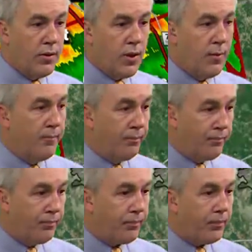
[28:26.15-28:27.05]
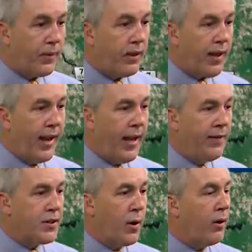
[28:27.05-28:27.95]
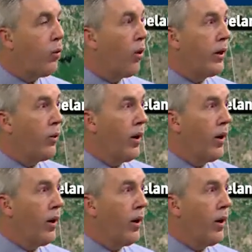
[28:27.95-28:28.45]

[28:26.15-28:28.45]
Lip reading: So again, this current warning